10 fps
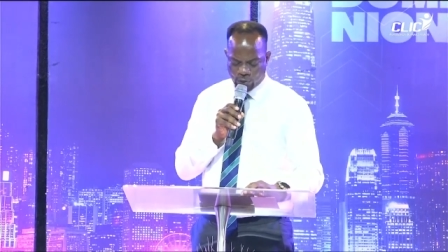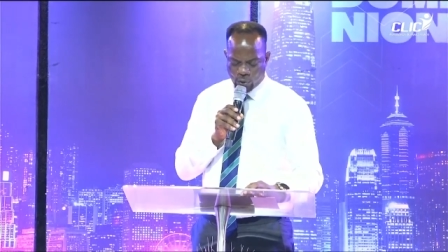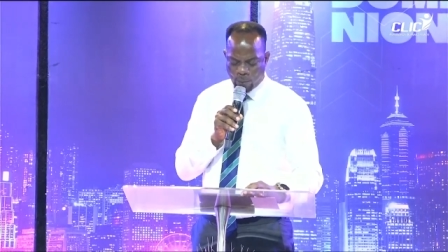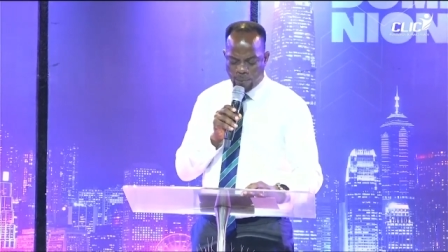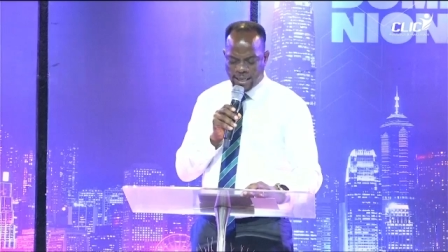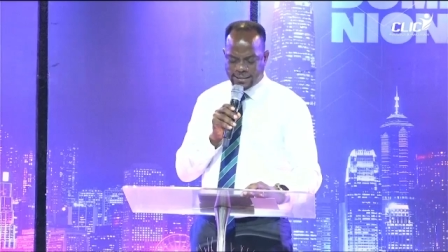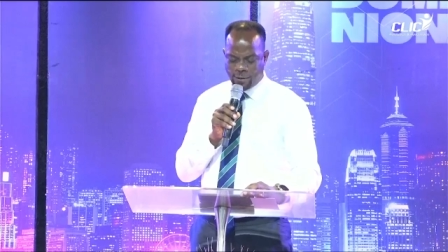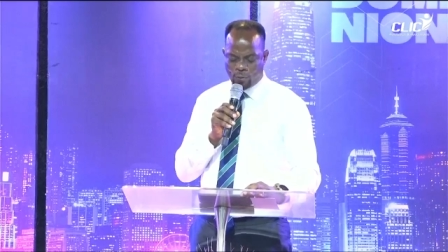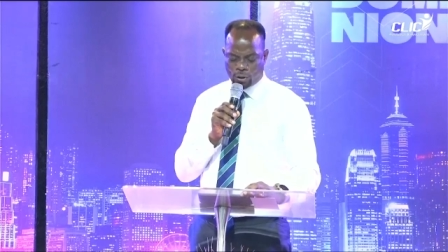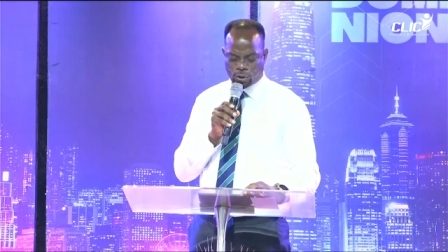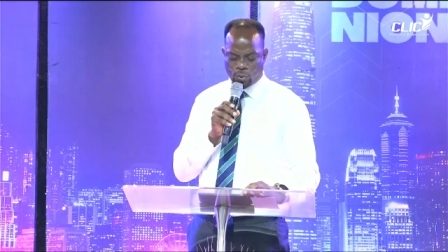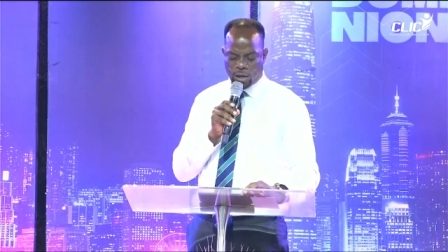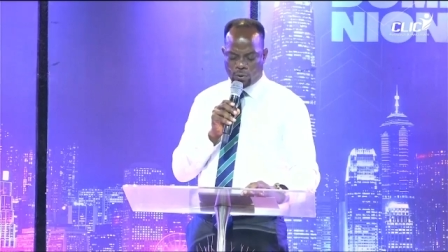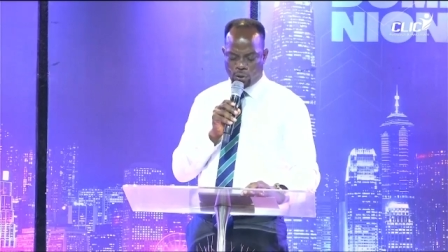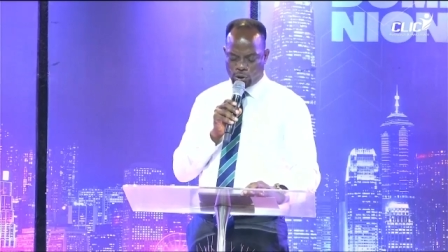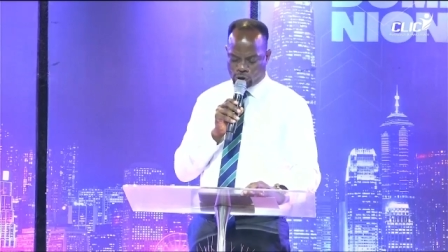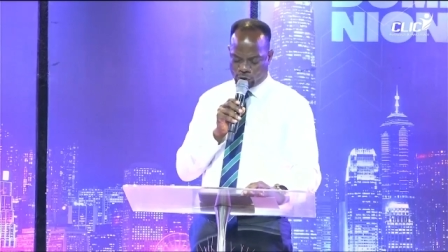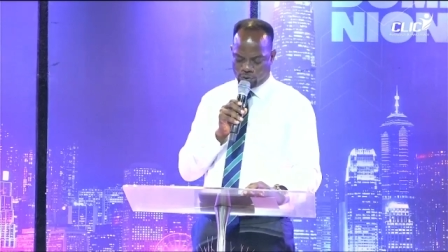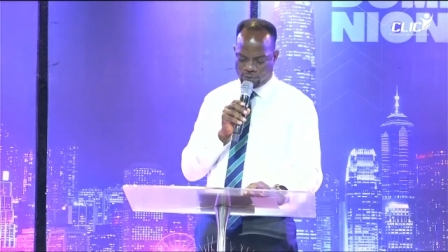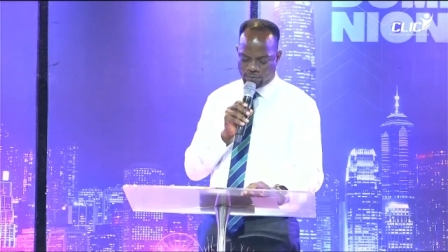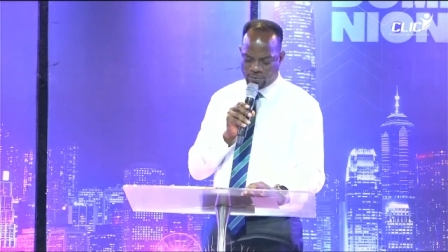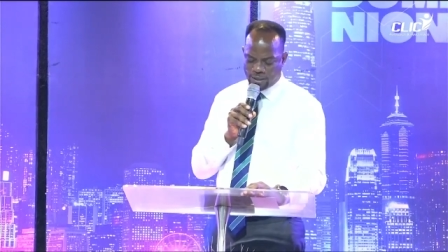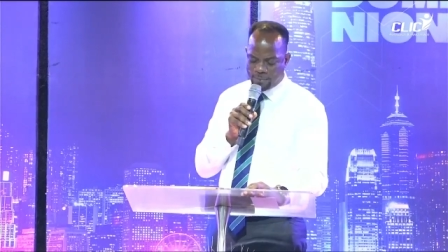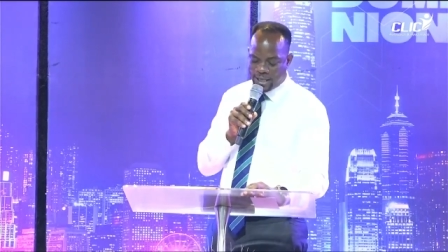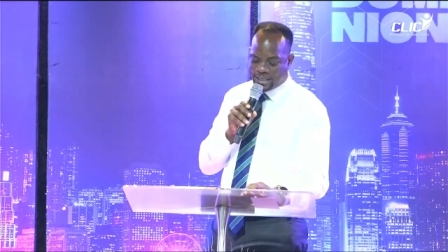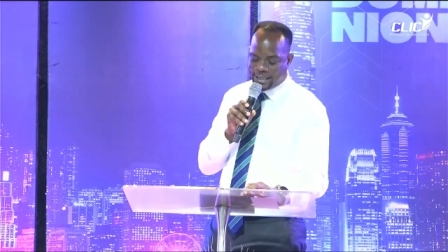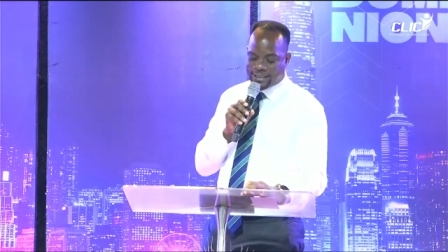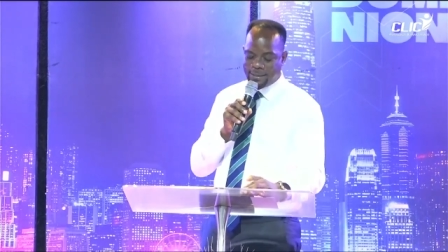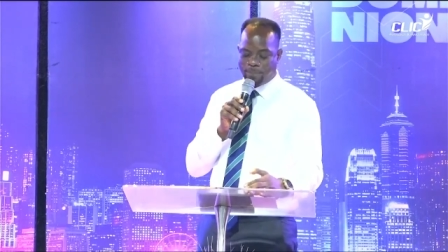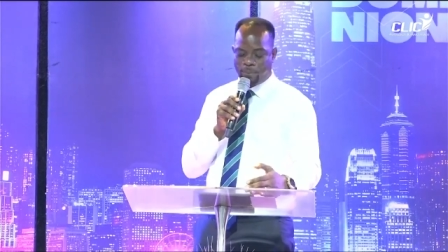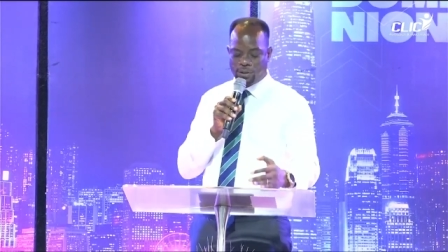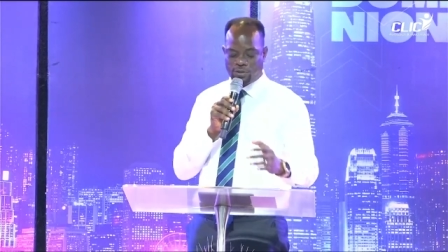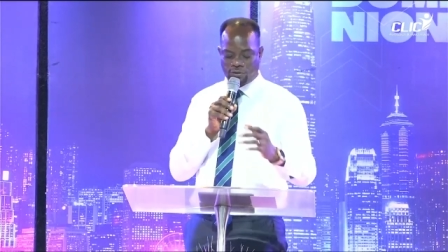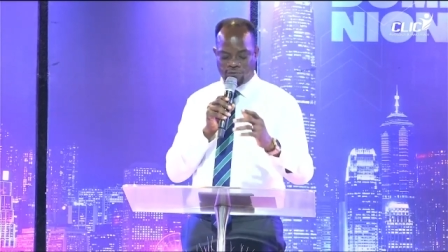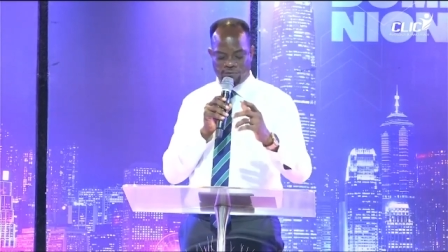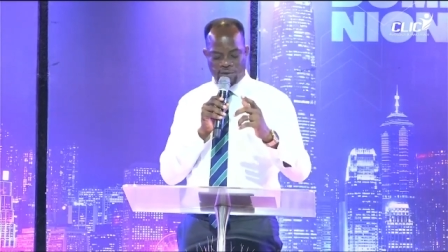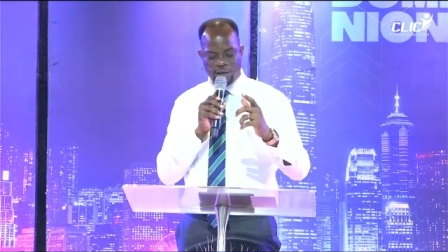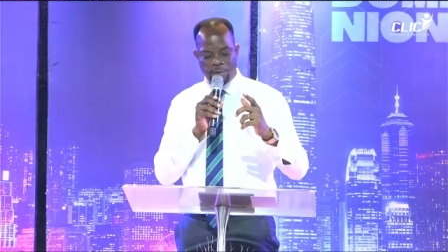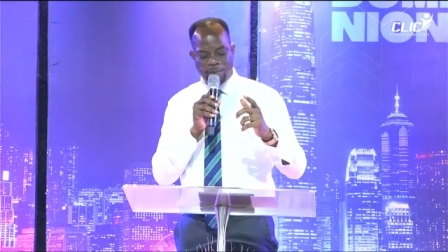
No matter what you are going through, make it a point of make